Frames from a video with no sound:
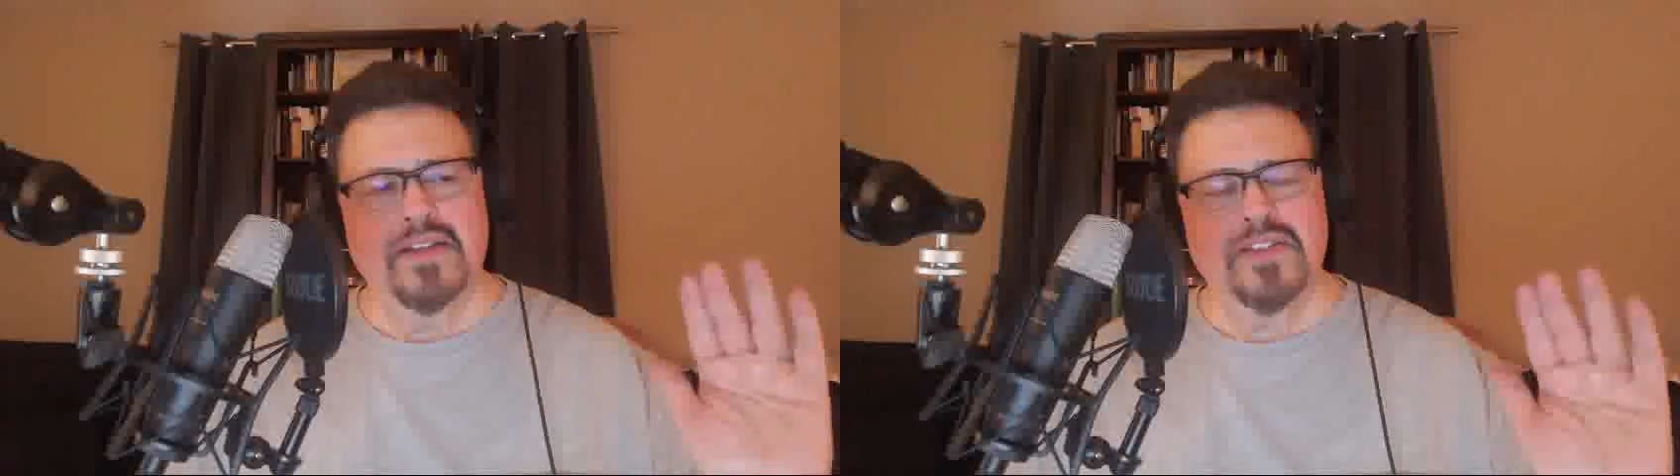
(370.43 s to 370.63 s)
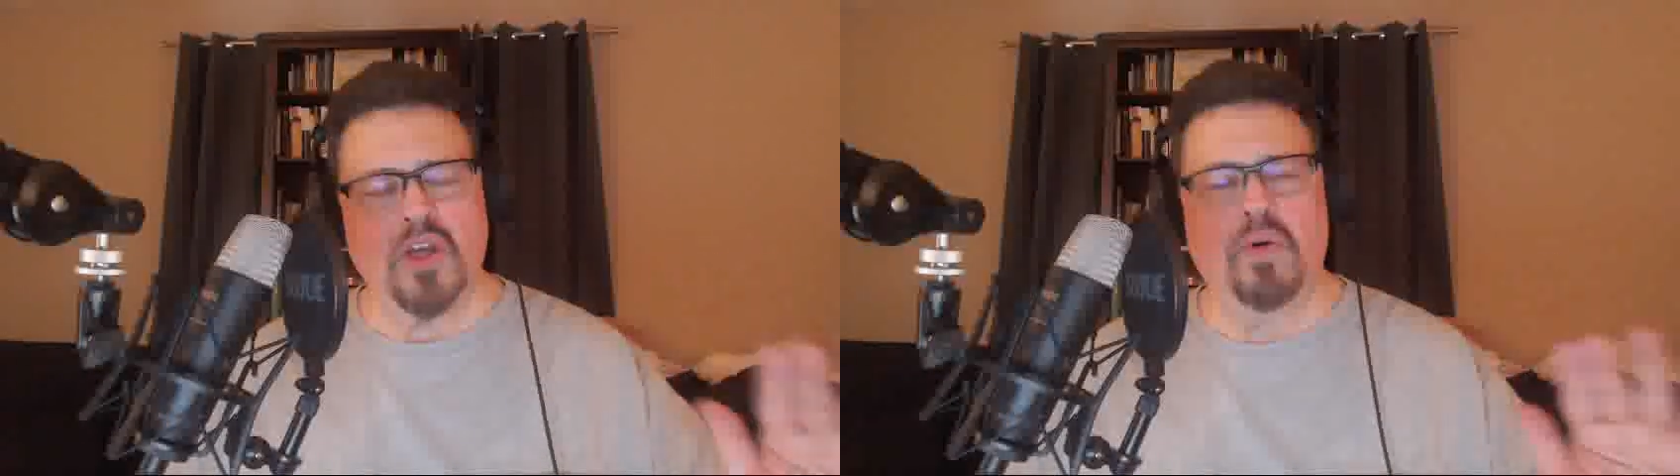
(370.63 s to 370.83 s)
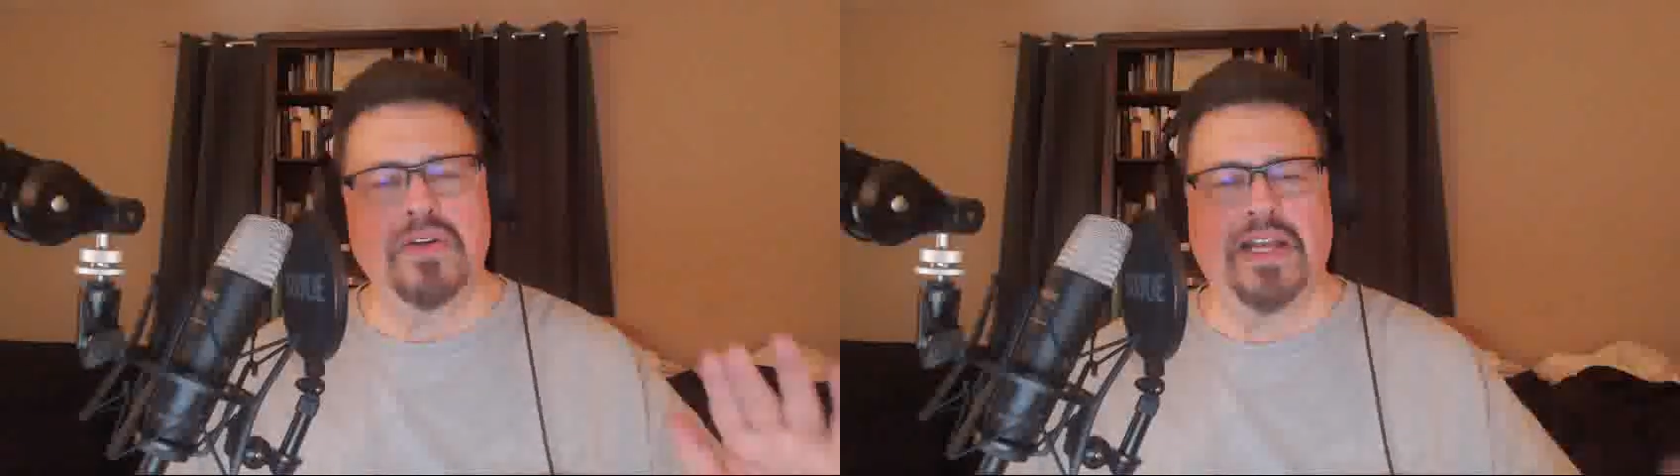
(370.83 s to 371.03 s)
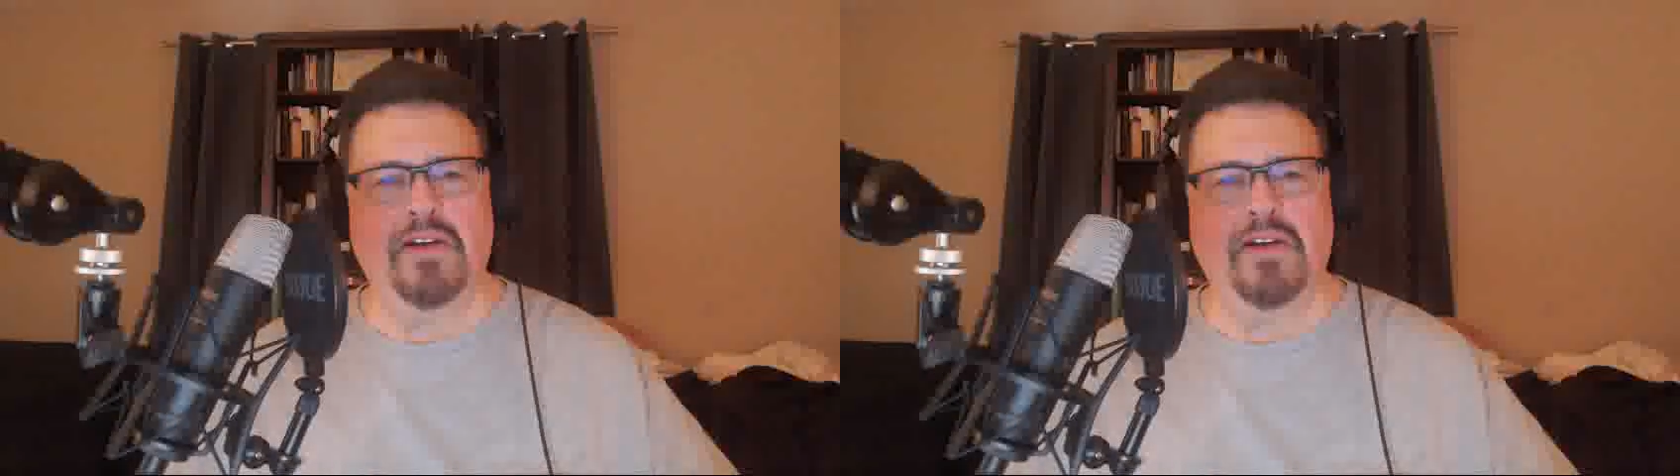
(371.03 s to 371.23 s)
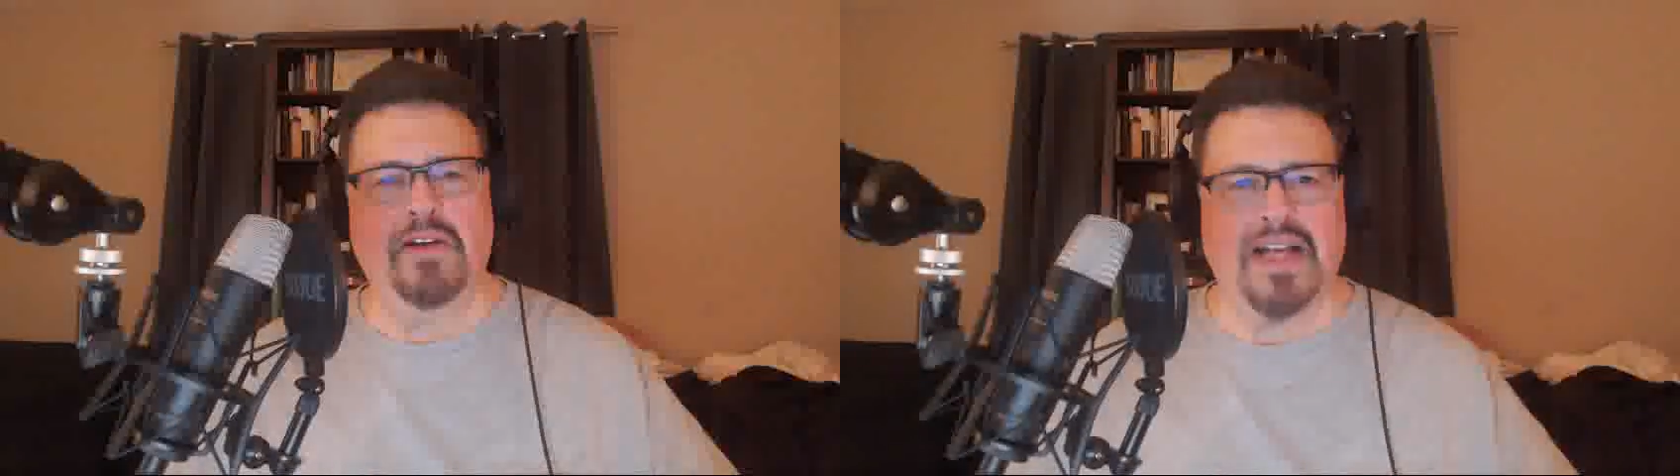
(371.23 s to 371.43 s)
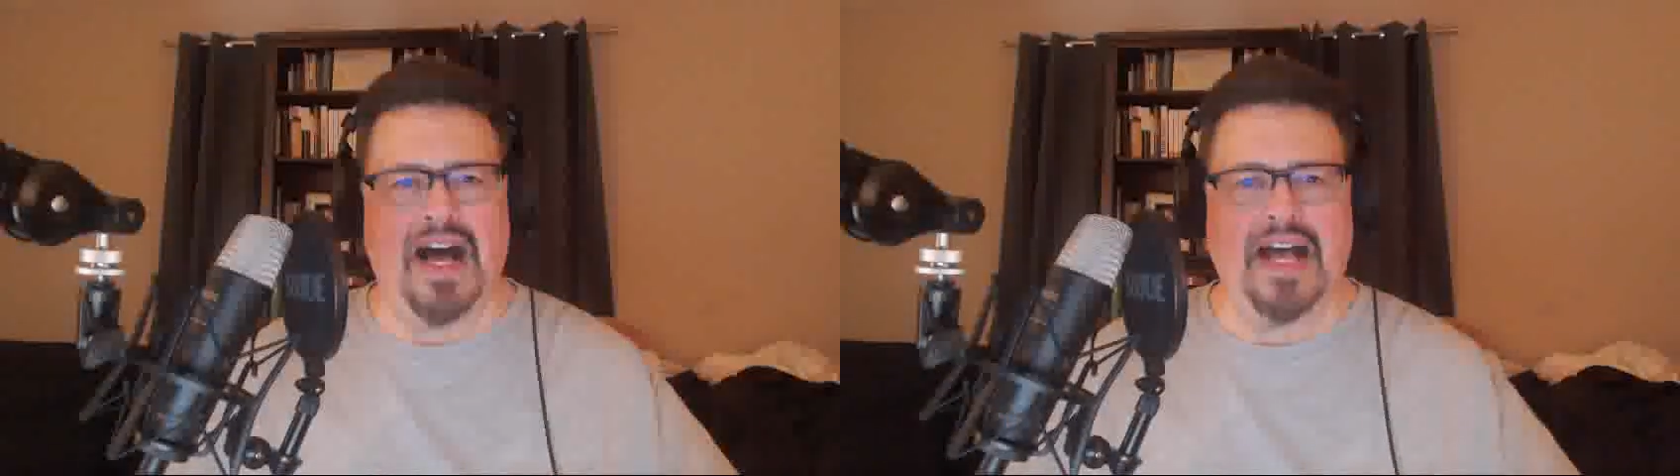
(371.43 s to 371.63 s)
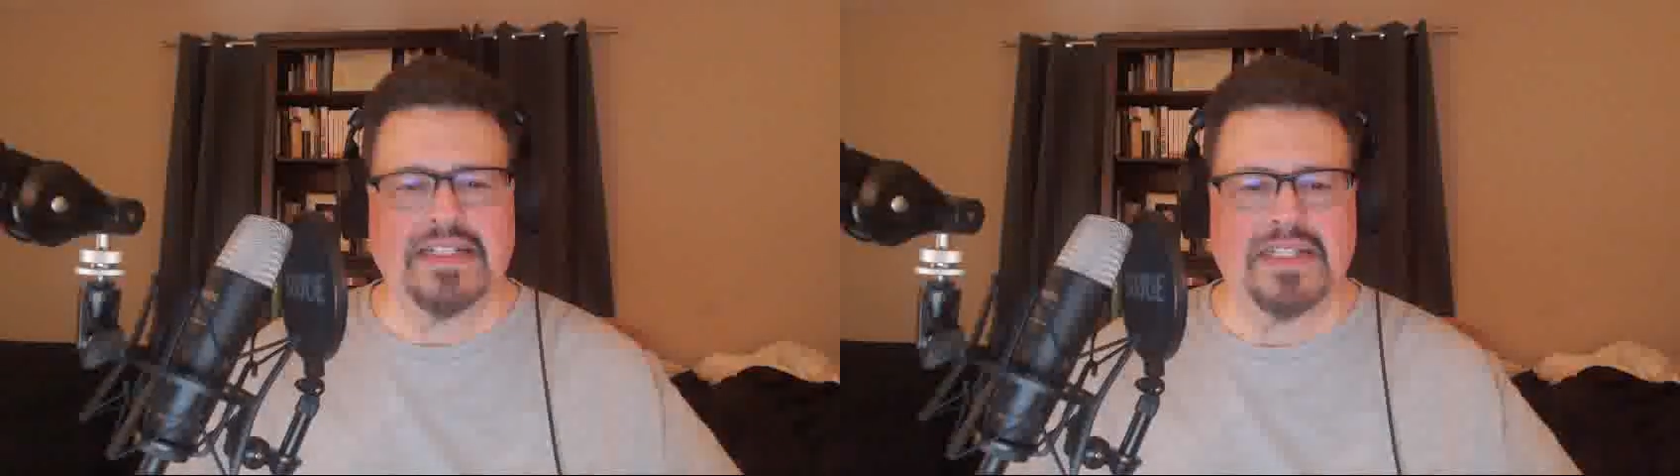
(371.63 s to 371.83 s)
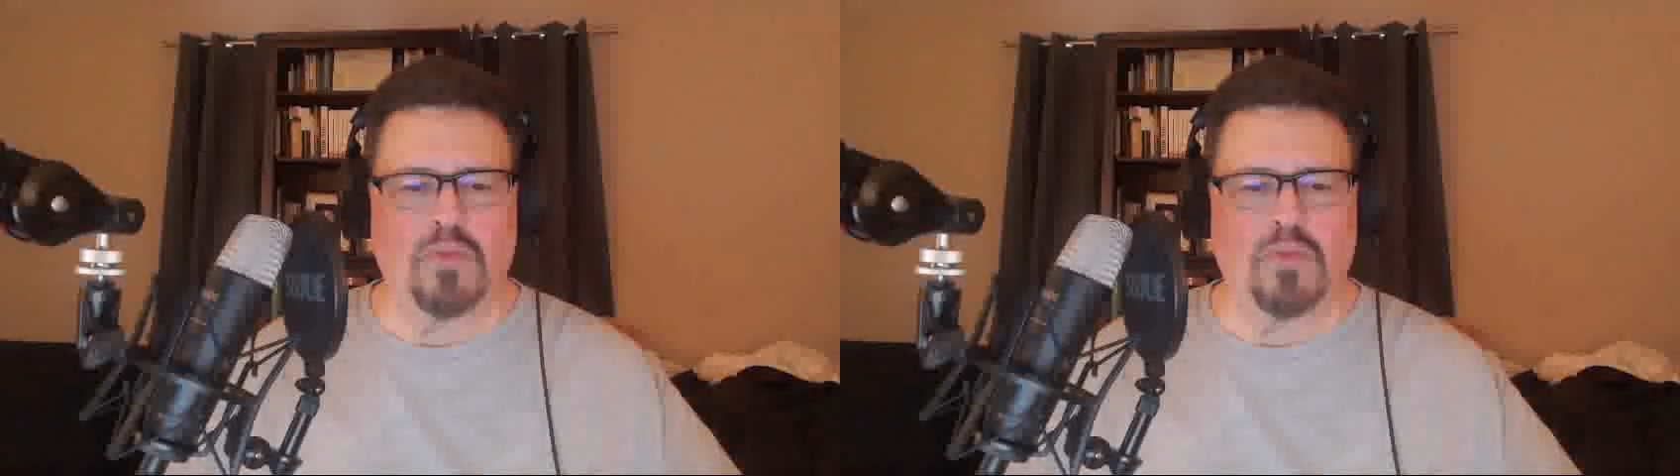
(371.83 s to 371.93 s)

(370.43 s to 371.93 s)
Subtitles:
So is Aaron Scott.